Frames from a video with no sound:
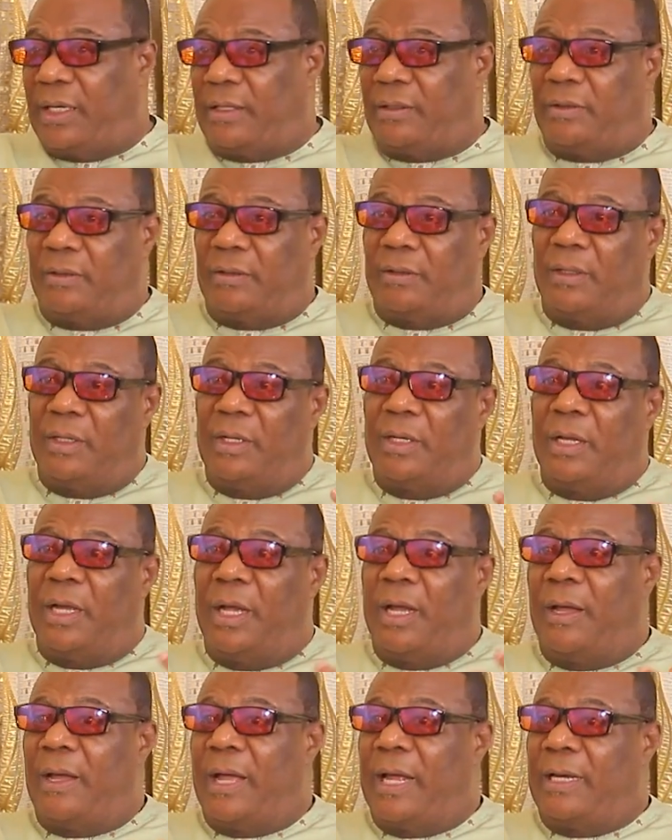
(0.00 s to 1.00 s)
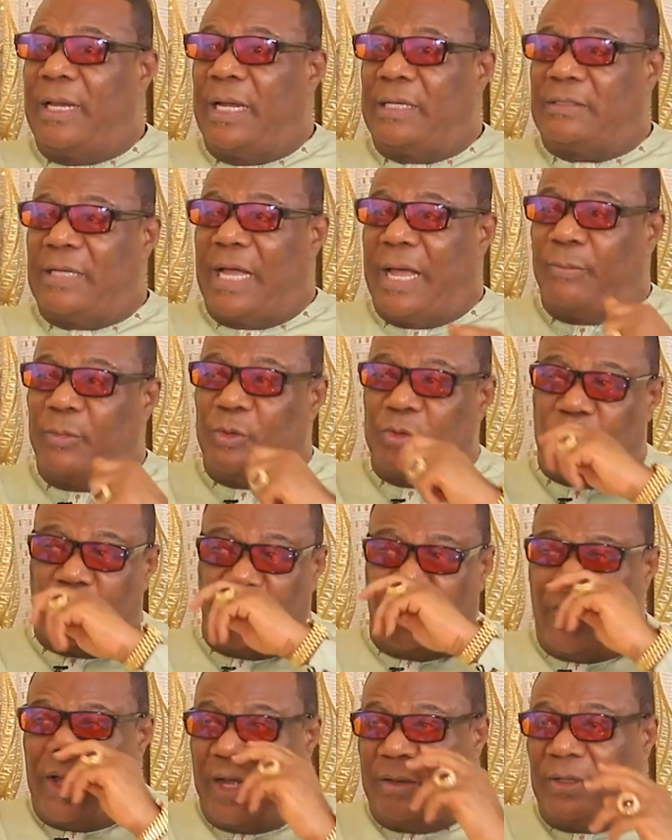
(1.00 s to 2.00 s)
And at that time
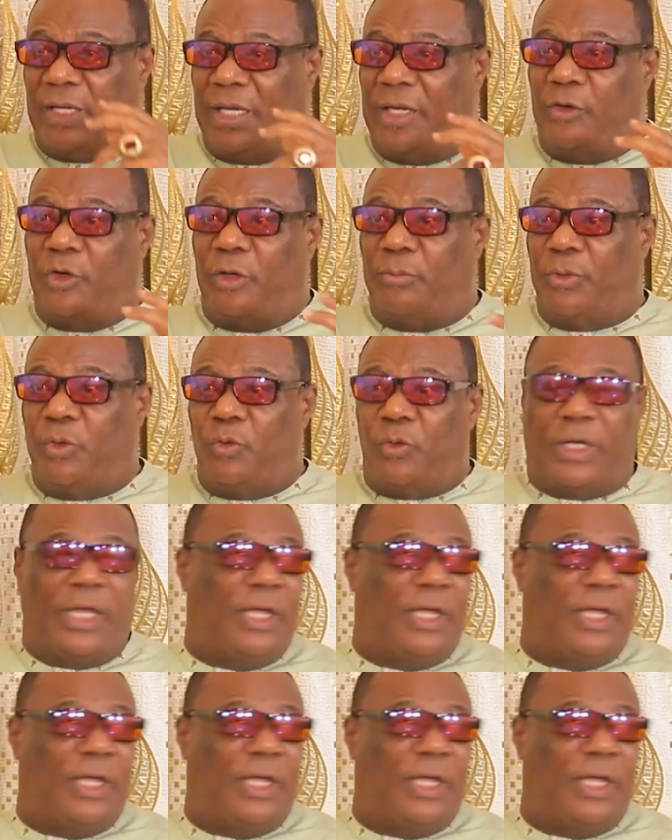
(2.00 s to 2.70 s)
also you had E.W.